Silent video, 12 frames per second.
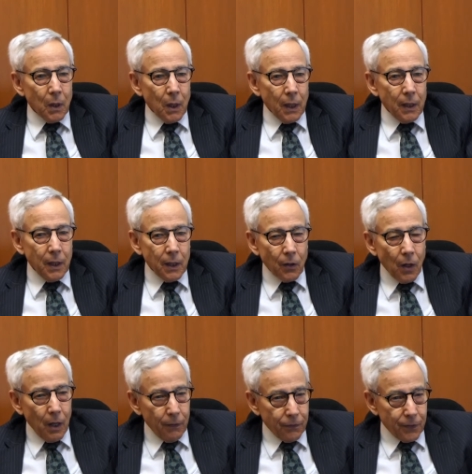a year
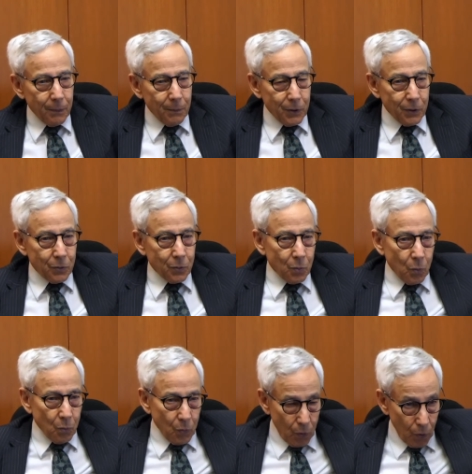off from his
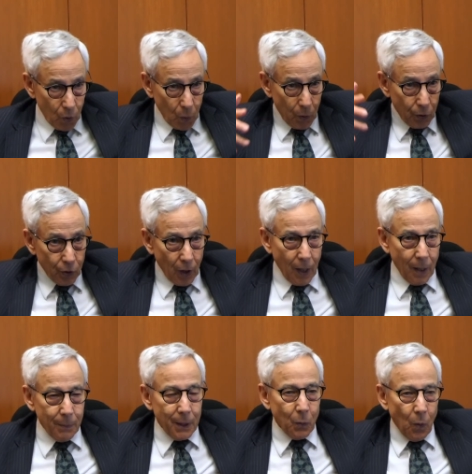usual job
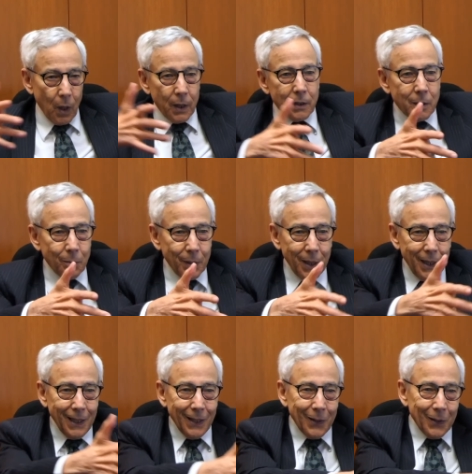and he wanted to be